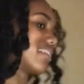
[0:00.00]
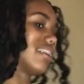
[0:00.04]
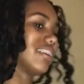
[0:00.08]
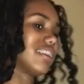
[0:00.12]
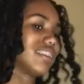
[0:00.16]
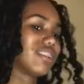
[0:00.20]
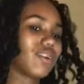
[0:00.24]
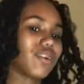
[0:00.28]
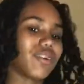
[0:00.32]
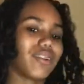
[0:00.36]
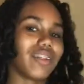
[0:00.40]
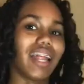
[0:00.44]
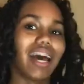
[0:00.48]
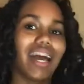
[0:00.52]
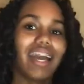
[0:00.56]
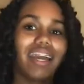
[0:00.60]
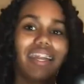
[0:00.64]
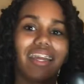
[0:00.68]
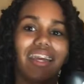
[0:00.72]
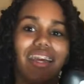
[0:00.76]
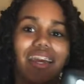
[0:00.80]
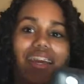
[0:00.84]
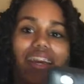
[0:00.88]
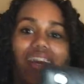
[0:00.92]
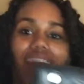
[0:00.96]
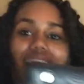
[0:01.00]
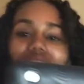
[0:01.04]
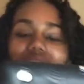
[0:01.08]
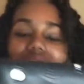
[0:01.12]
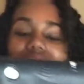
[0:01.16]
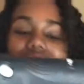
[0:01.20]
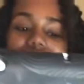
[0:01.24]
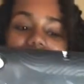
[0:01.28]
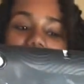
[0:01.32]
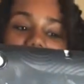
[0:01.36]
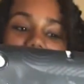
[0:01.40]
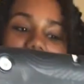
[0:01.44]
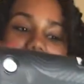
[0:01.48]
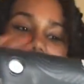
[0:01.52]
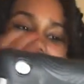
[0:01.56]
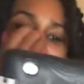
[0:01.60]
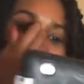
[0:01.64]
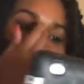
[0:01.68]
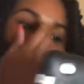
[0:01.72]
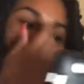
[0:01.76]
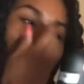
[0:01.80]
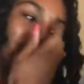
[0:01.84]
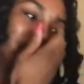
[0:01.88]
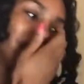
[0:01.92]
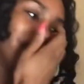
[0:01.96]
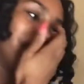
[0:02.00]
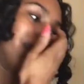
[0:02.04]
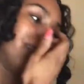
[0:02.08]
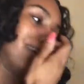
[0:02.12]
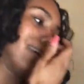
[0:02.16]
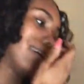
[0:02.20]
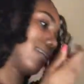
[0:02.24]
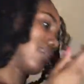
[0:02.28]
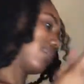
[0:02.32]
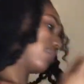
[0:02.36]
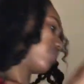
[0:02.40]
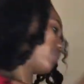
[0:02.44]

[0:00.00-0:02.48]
There's no lighting. Okay, I need to